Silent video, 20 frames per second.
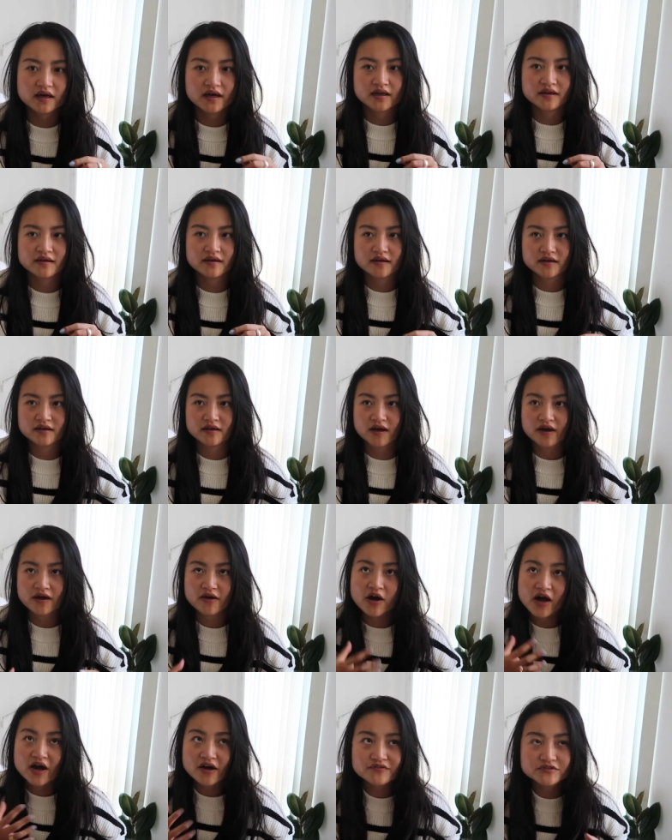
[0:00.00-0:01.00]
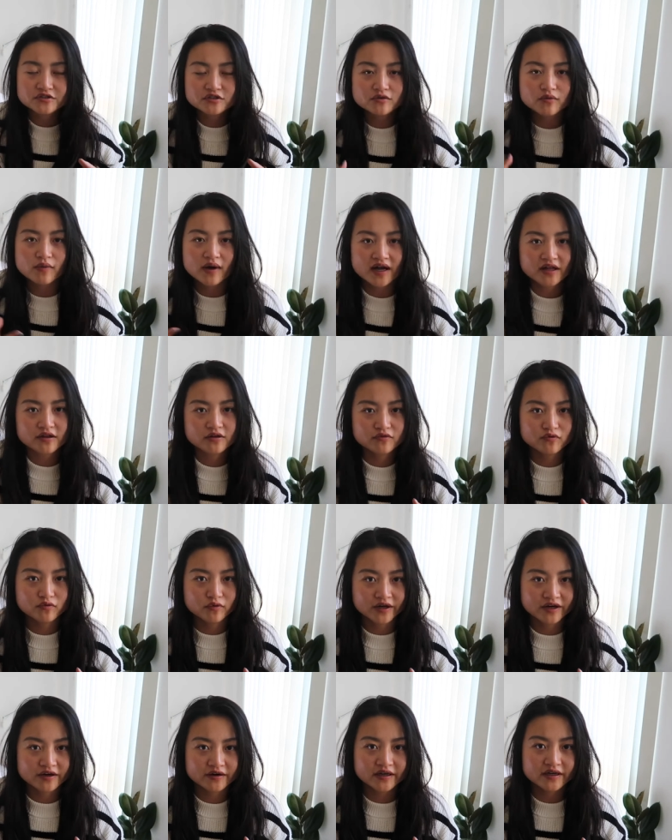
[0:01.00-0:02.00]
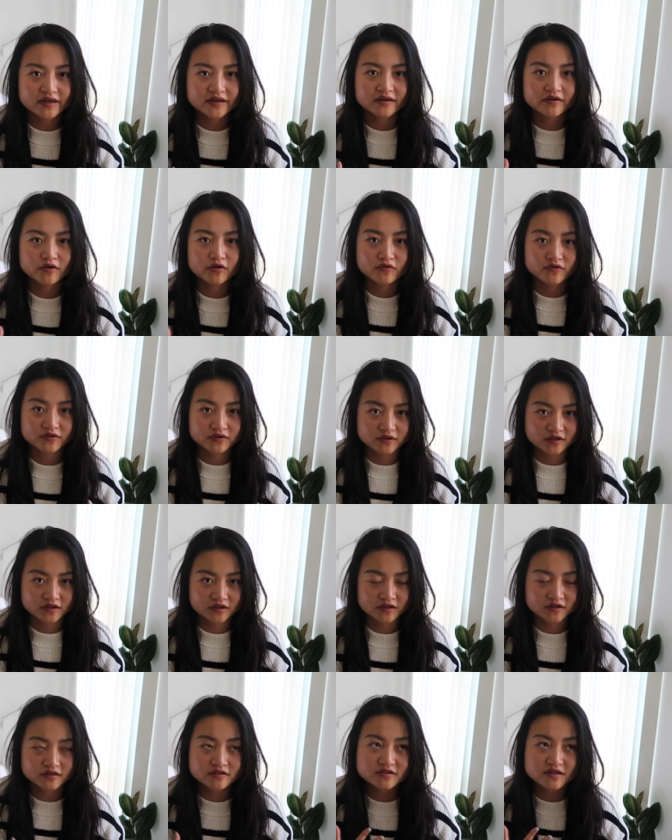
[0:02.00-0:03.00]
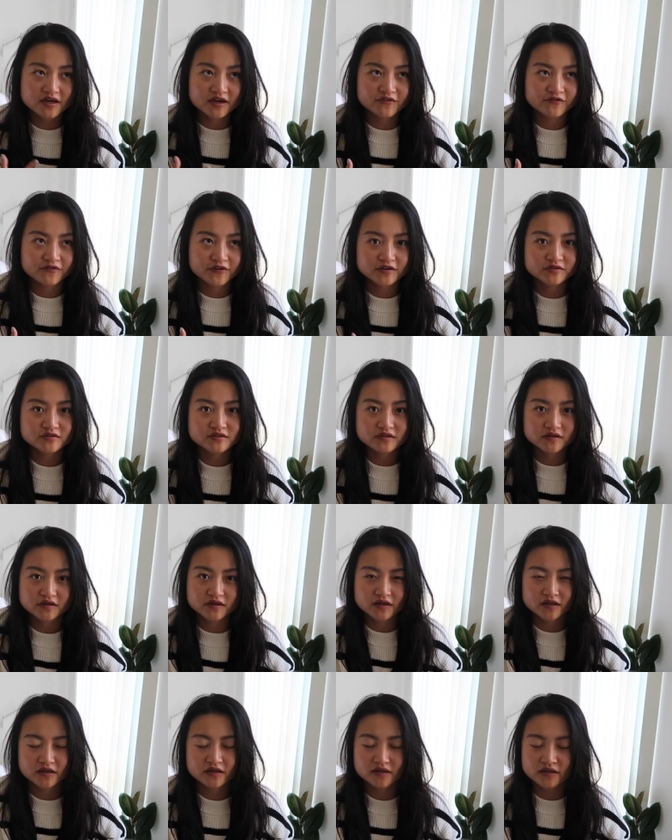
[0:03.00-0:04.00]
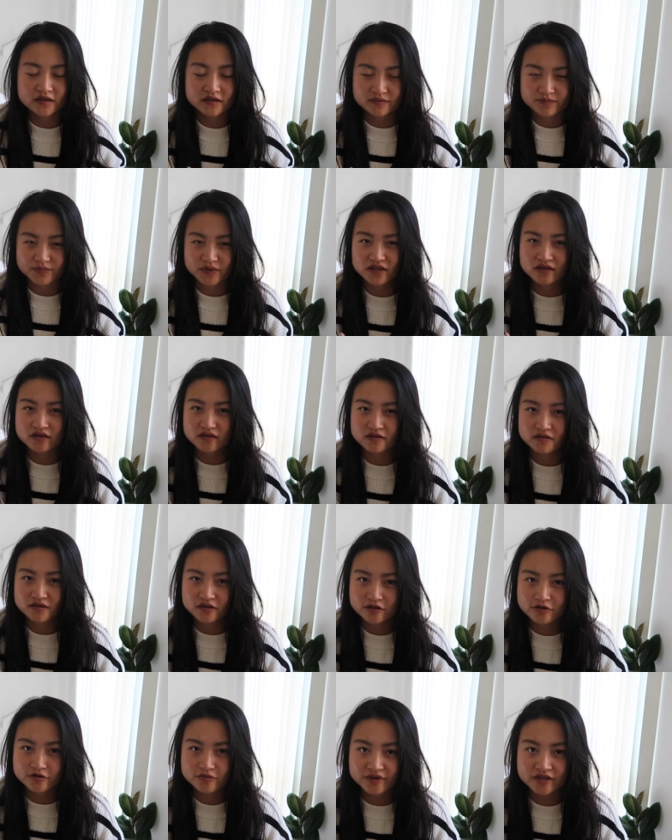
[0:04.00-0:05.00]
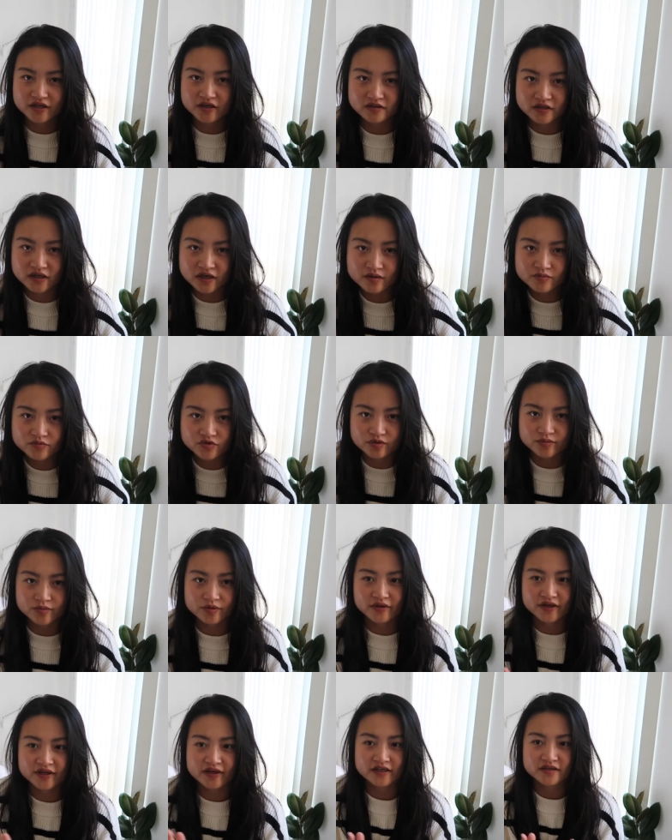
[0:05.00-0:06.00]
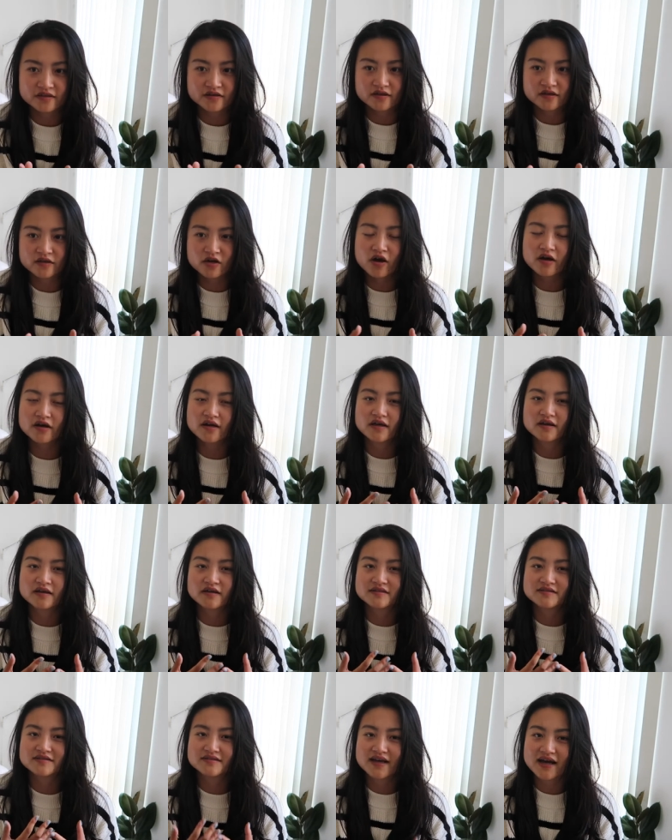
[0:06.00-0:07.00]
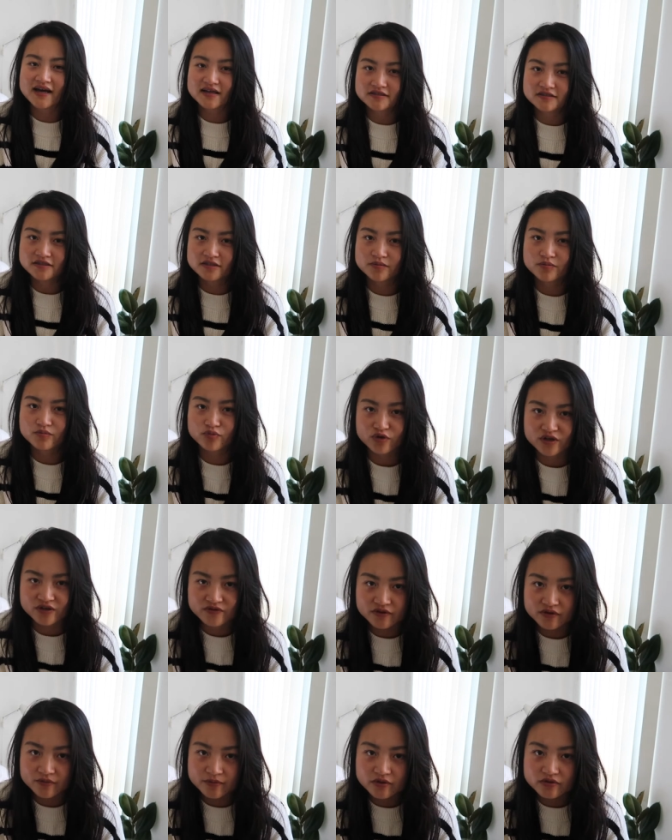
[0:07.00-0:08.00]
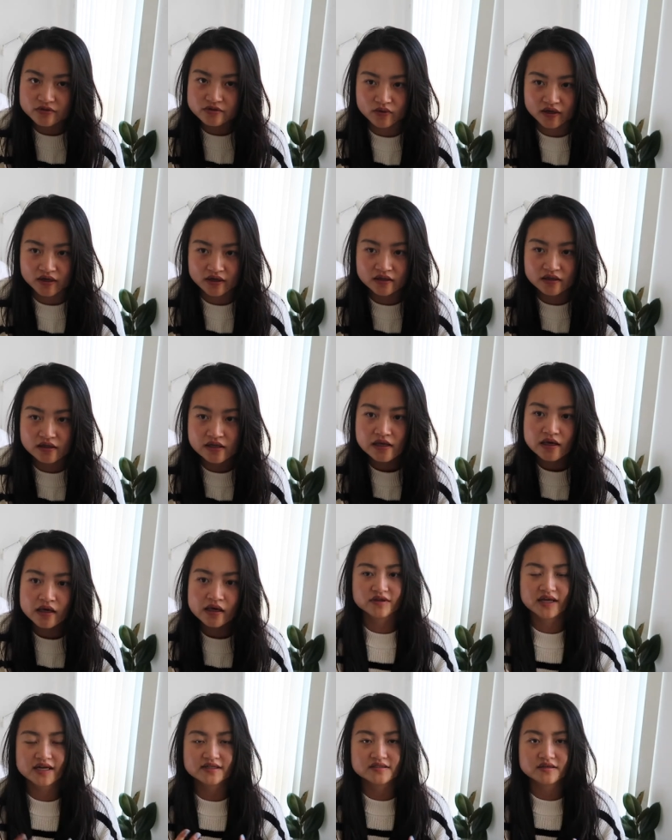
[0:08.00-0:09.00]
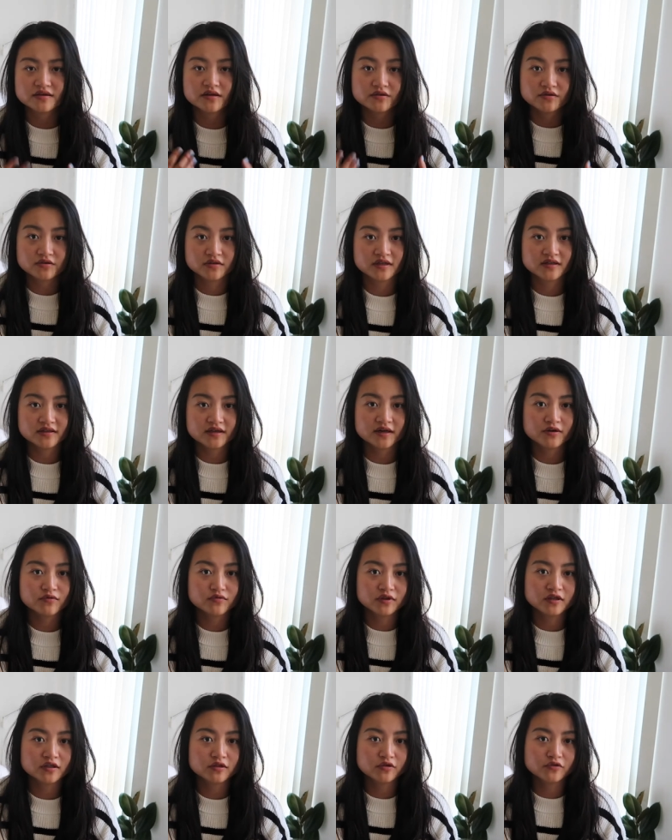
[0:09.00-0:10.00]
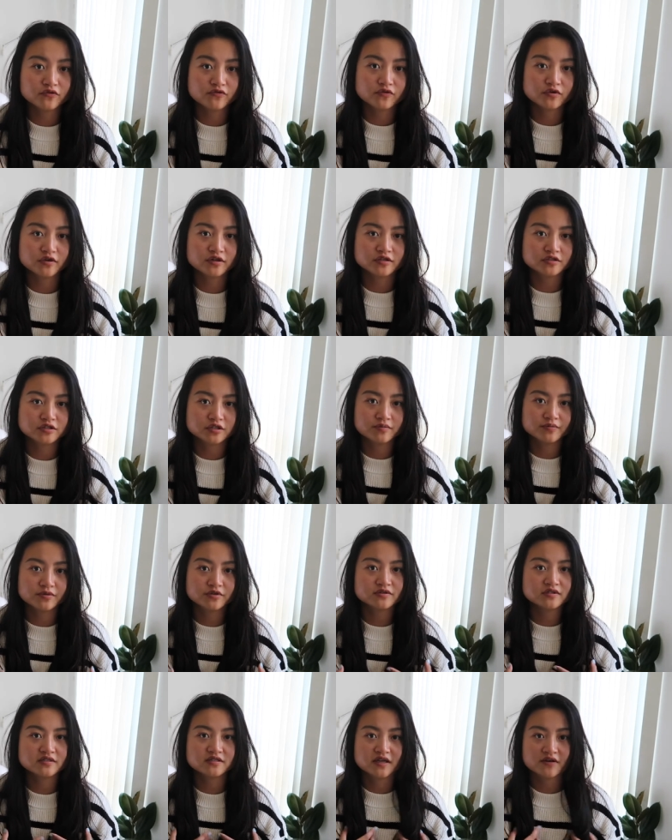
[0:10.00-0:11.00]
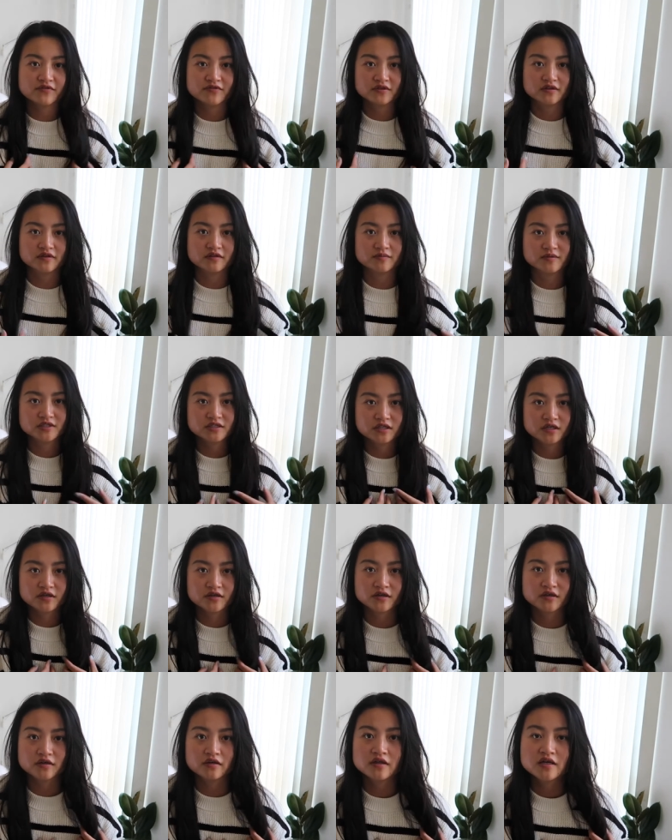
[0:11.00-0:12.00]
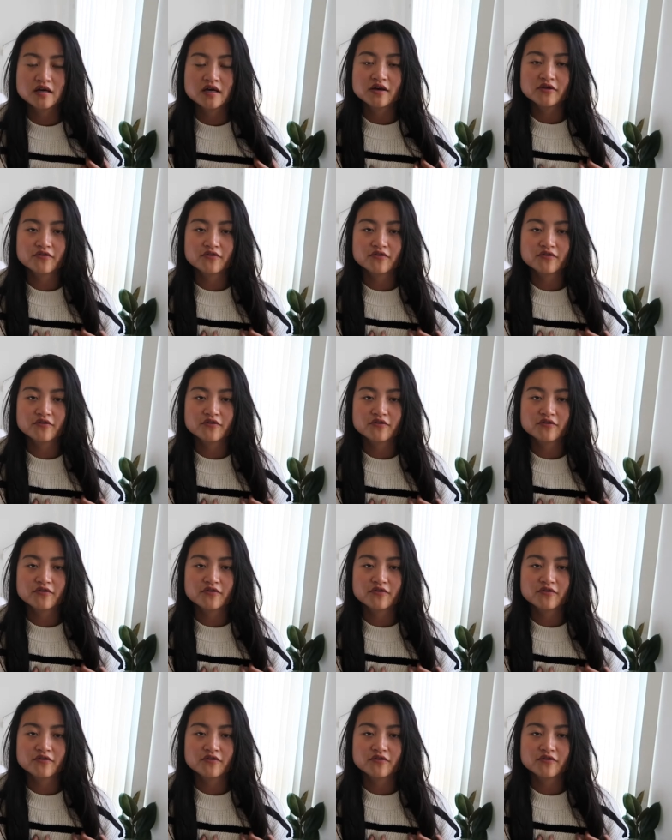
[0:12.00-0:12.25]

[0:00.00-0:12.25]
And it, after a while of wearing it over the years, I felt it being a little bit uncomfortable and I not exactly breathable well. So that's another thing that I really look for in jumpers is definitely the material.